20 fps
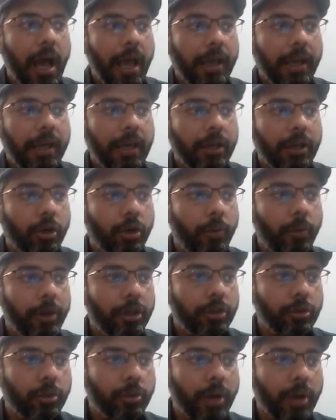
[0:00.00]
I can go
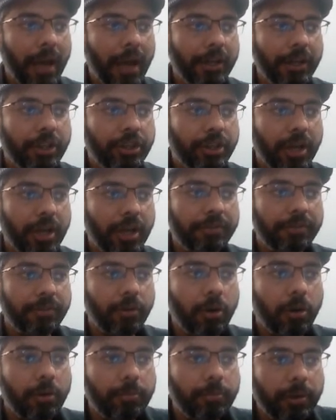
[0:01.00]
into edit shelf,
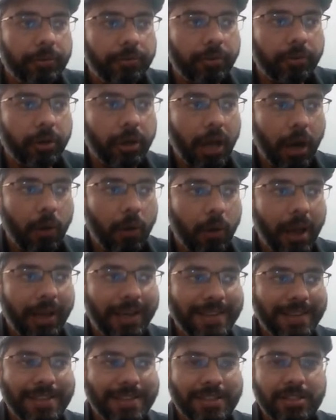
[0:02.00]
but for now I
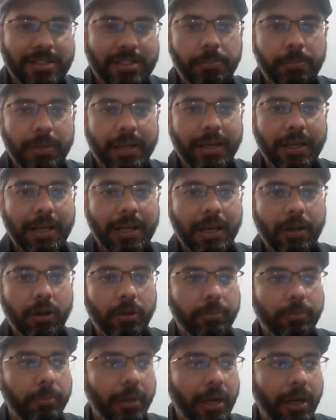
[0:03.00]
can just simply click
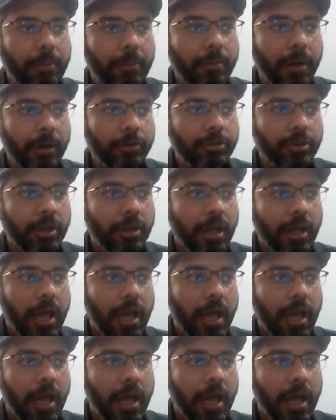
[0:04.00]
on middle mouse,